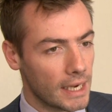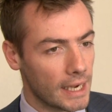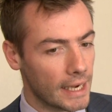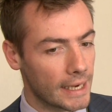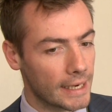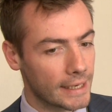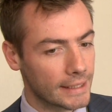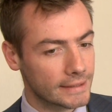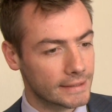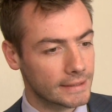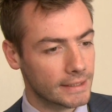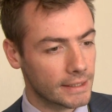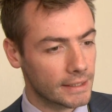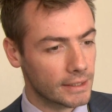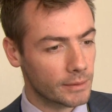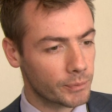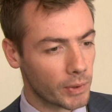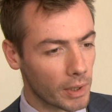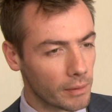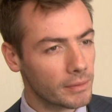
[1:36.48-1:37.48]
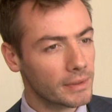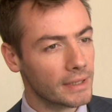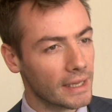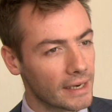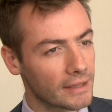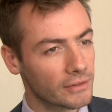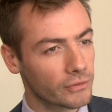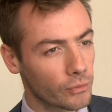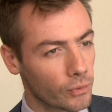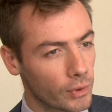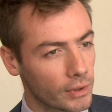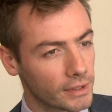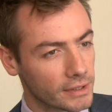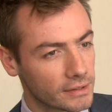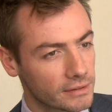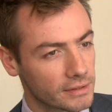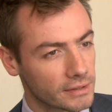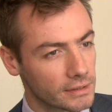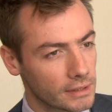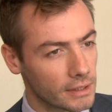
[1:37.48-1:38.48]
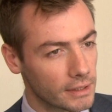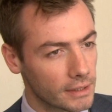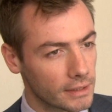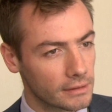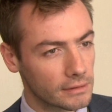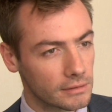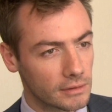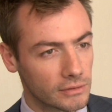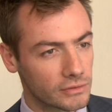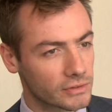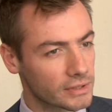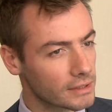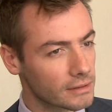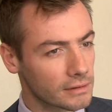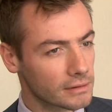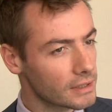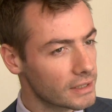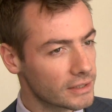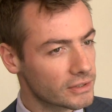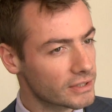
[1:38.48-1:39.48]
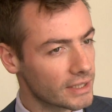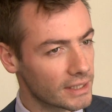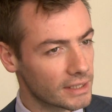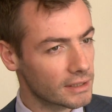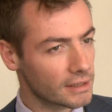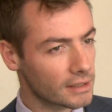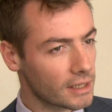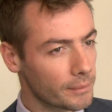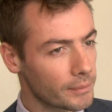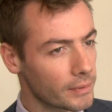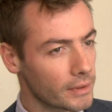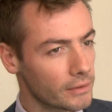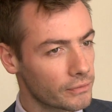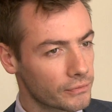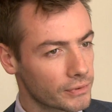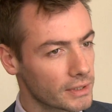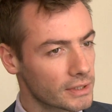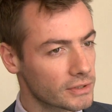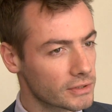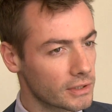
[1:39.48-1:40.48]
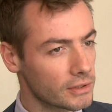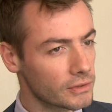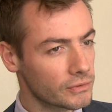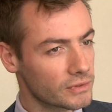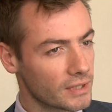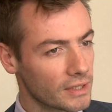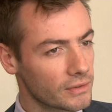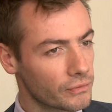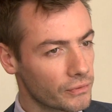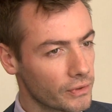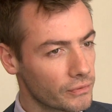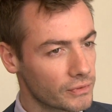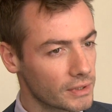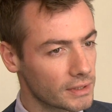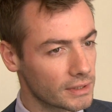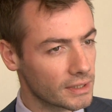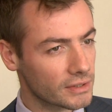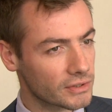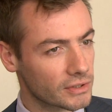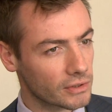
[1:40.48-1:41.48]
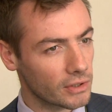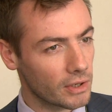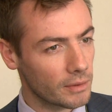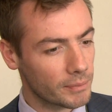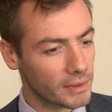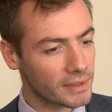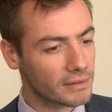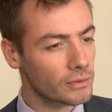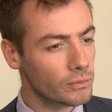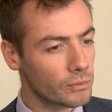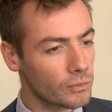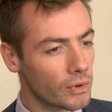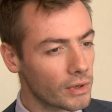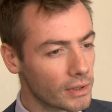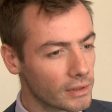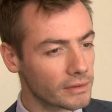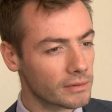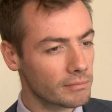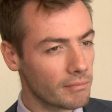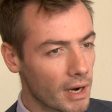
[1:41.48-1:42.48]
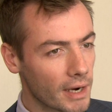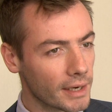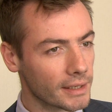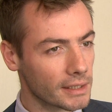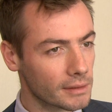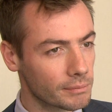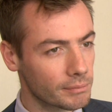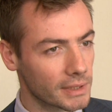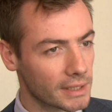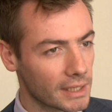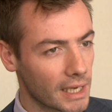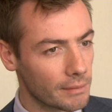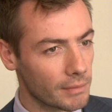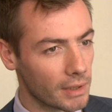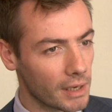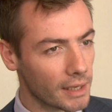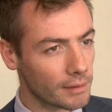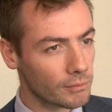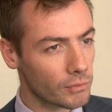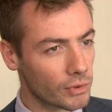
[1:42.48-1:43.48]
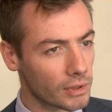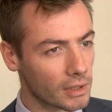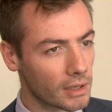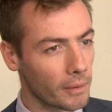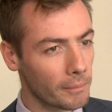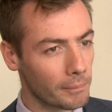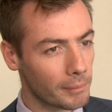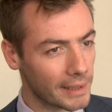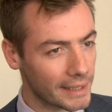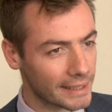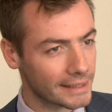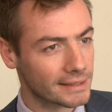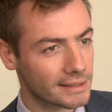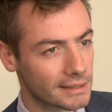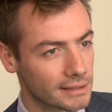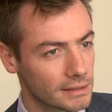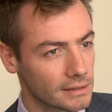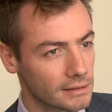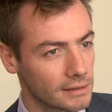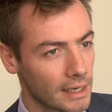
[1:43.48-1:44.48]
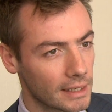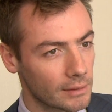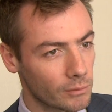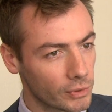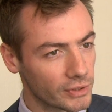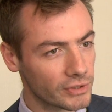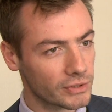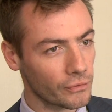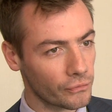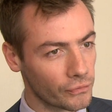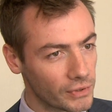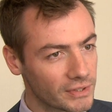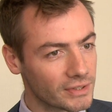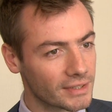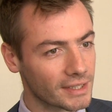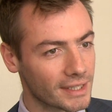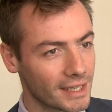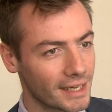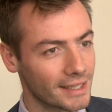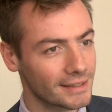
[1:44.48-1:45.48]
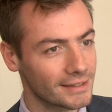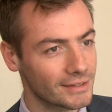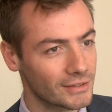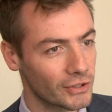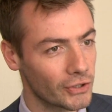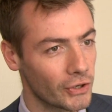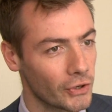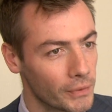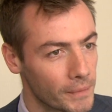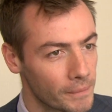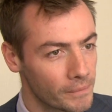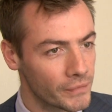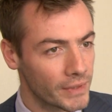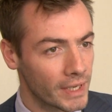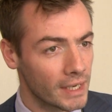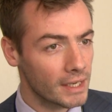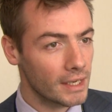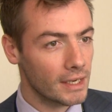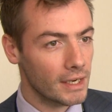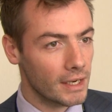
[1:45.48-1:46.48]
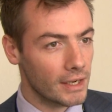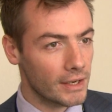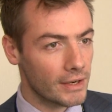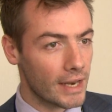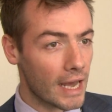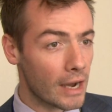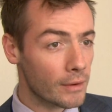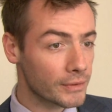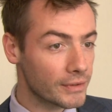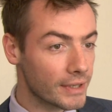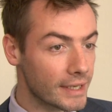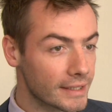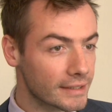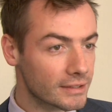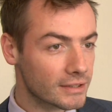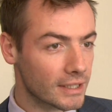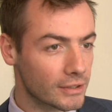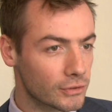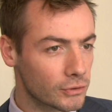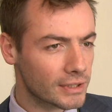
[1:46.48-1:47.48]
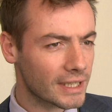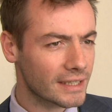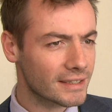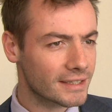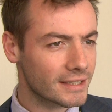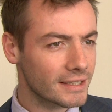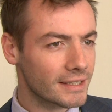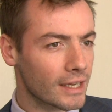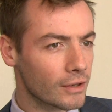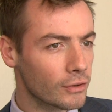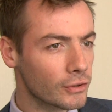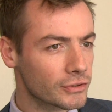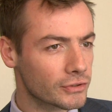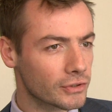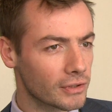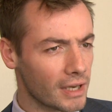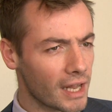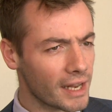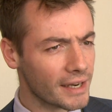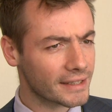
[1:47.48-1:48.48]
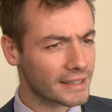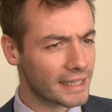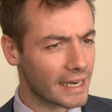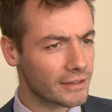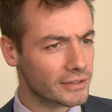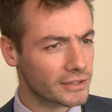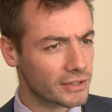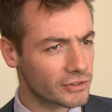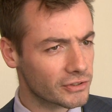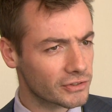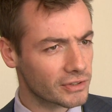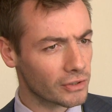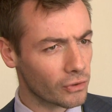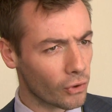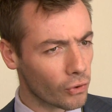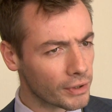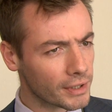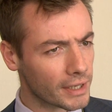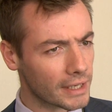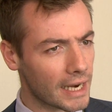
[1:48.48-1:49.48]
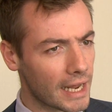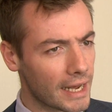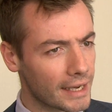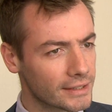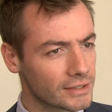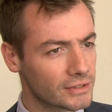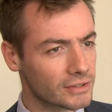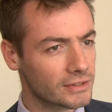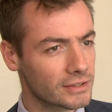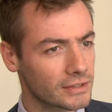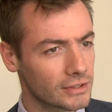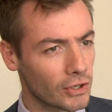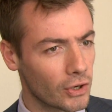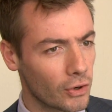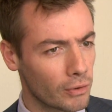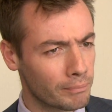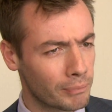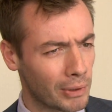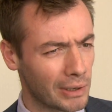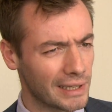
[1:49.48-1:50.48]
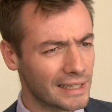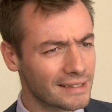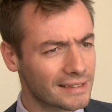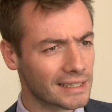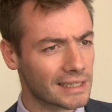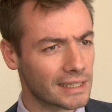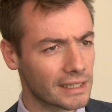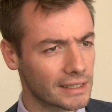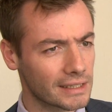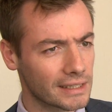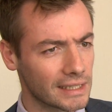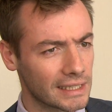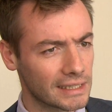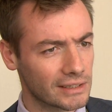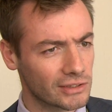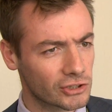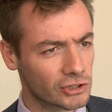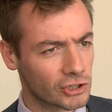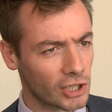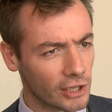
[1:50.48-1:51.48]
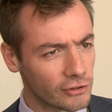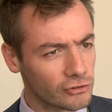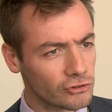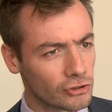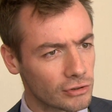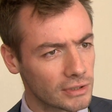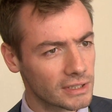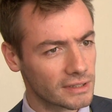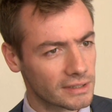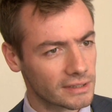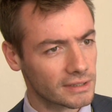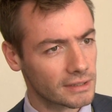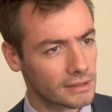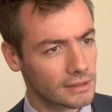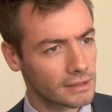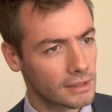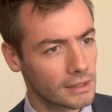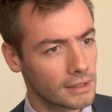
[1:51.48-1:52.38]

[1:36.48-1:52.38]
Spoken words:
And probably that have worked until, let's say, a couple of years ago, 10, 15 years ago. But the world market became a lot more complex and more sophisticated, you know. Nowadays, and you can see that also, a lot of carriers are still organized, you know, politically in countries.